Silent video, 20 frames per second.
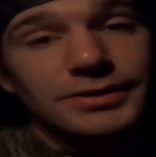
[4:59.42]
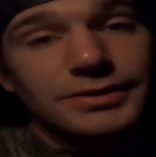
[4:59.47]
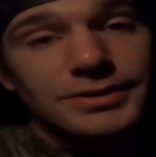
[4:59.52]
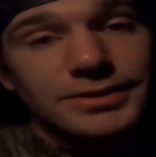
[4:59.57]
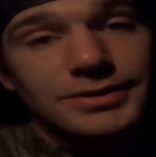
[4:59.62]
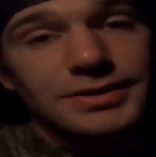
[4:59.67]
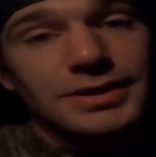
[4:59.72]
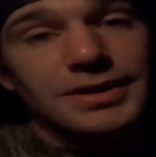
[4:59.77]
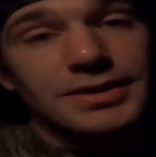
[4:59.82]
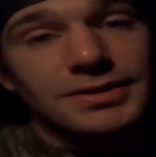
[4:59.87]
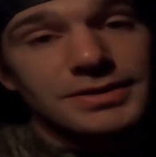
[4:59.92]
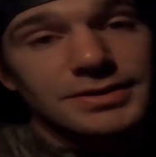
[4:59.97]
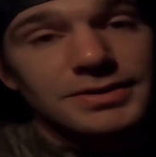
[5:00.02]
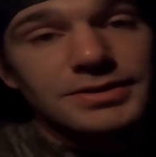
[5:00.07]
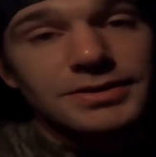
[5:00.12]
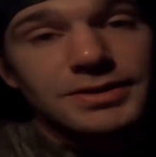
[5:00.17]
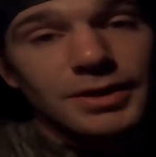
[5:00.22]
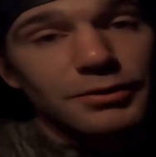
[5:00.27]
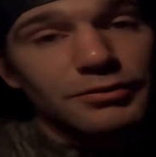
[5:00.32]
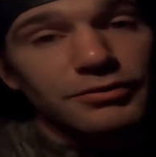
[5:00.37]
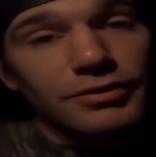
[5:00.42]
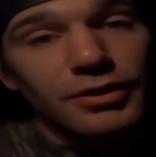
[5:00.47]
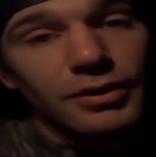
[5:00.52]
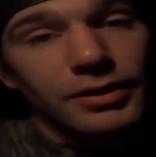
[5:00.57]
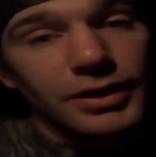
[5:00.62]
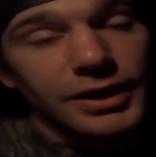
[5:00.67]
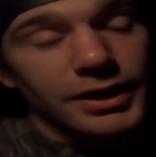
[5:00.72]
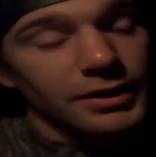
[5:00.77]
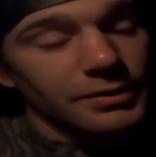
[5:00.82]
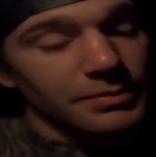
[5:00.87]
season so
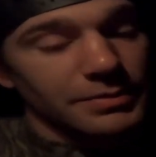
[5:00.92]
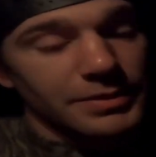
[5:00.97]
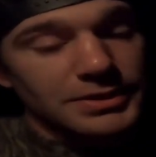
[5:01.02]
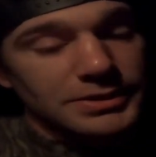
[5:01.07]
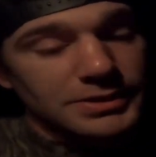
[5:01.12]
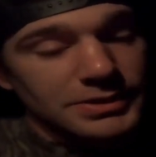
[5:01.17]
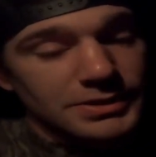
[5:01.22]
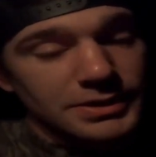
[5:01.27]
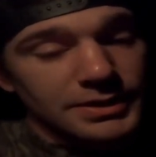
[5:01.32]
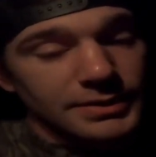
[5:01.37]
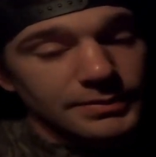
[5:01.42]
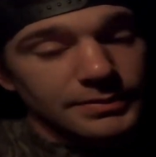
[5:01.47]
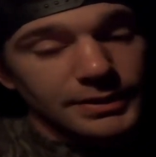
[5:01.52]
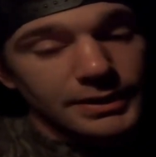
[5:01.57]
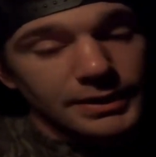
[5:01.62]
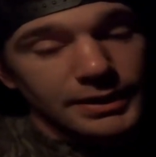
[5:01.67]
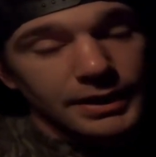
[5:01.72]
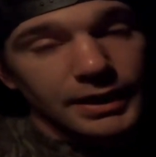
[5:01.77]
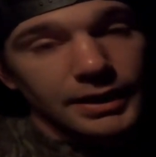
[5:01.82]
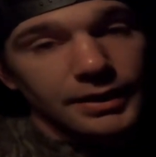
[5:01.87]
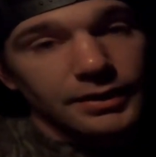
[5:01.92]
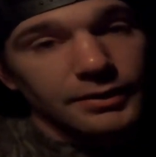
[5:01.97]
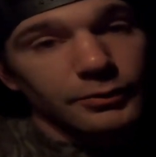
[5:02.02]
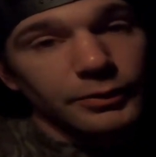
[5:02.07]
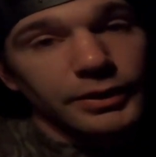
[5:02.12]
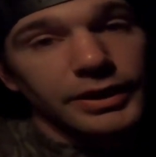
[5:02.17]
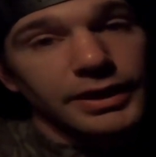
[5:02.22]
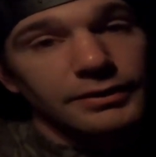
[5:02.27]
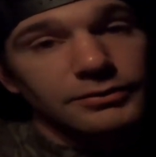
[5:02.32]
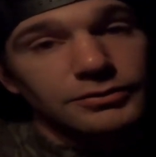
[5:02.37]
far here in Mississippi, and
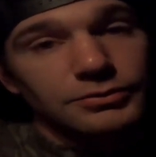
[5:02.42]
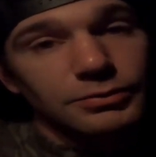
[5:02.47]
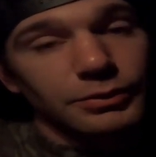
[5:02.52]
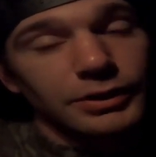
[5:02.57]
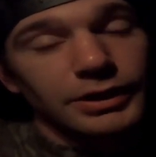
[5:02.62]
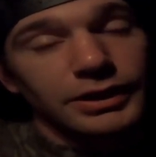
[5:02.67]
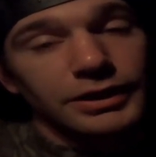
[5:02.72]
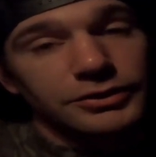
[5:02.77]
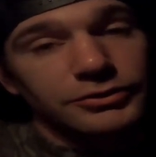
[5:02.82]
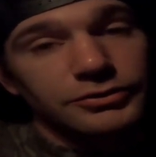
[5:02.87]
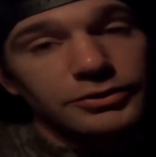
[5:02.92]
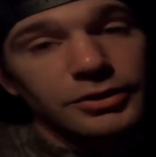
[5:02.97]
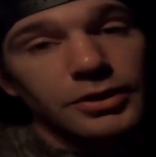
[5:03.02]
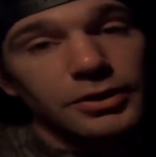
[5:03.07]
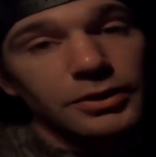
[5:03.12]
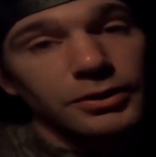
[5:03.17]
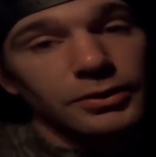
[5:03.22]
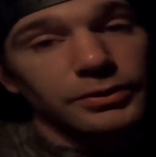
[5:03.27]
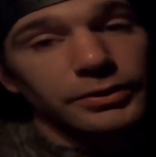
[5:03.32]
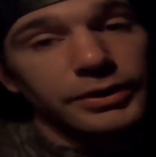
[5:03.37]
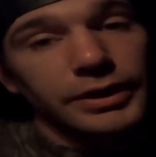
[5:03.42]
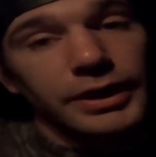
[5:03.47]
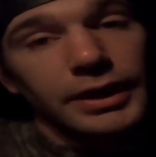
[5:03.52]
we have really struggled.